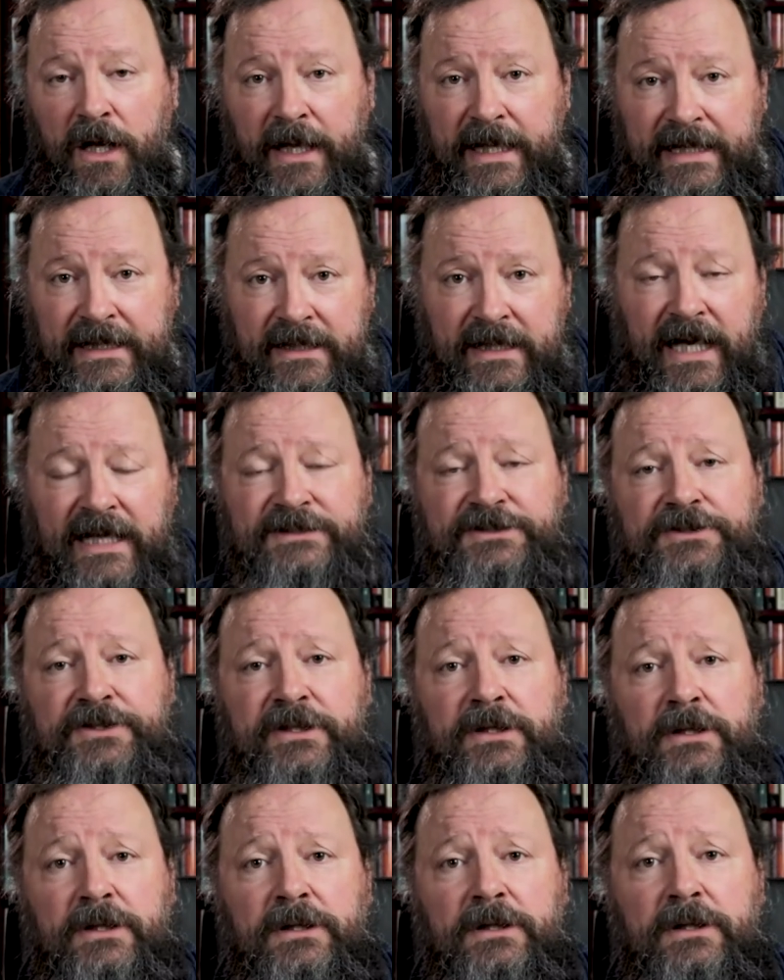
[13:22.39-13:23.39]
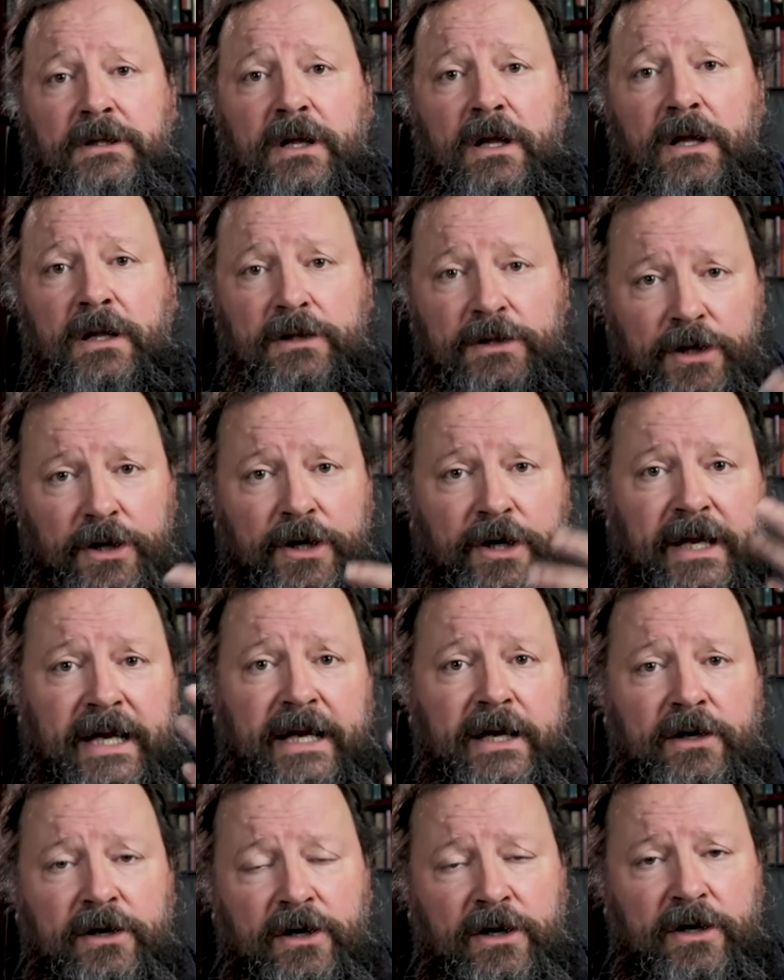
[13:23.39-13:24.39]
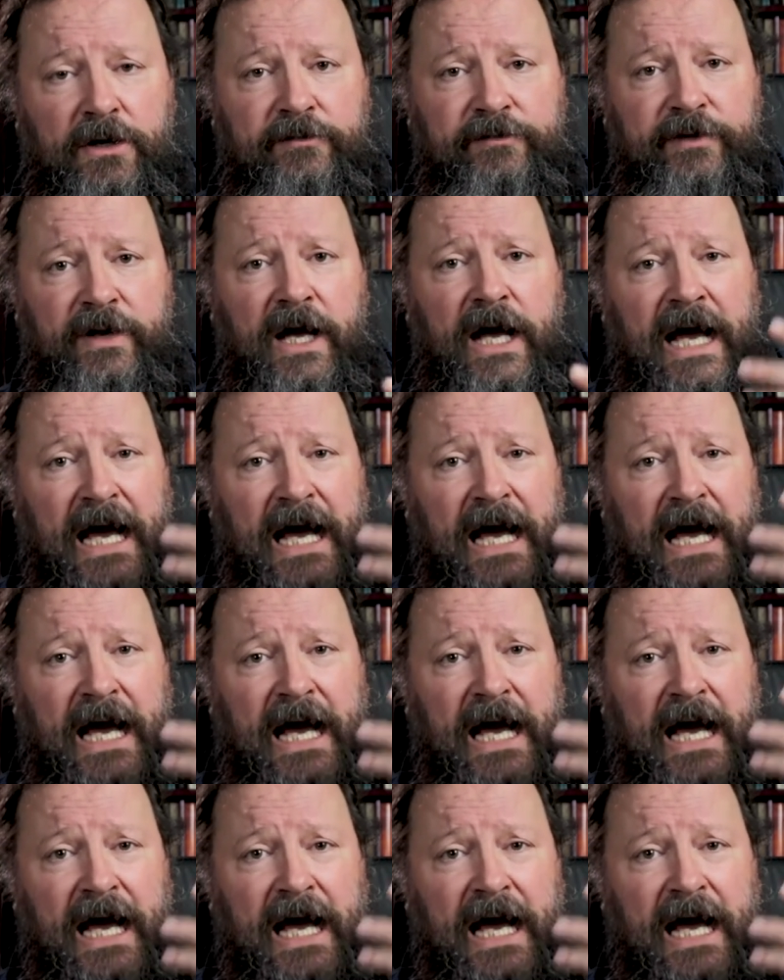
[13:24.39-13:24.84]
industrial learning curve,